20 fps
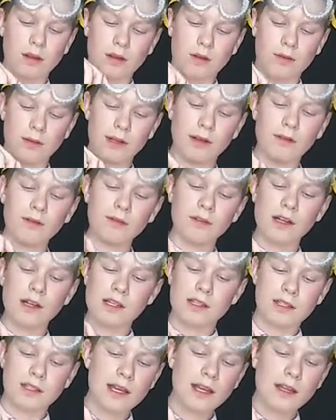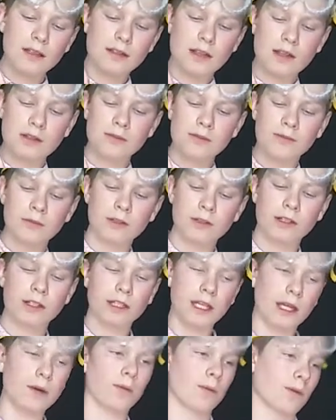Whenever I say it doesn't work,
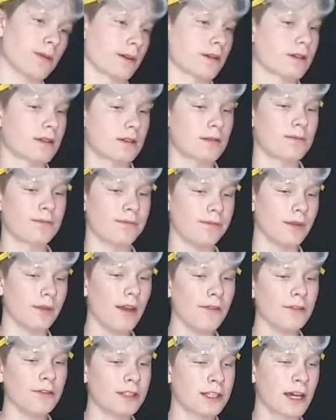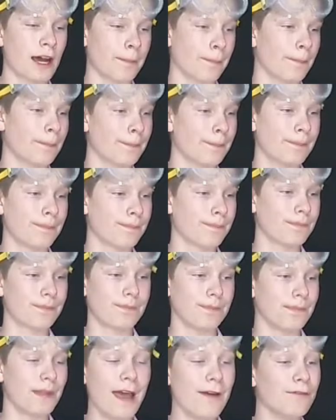it works. Every time.
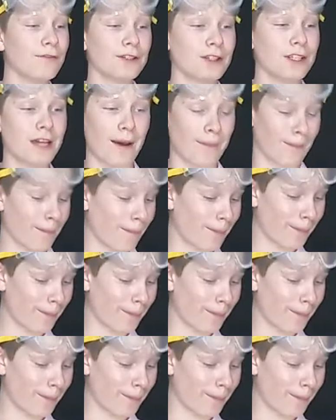Every time.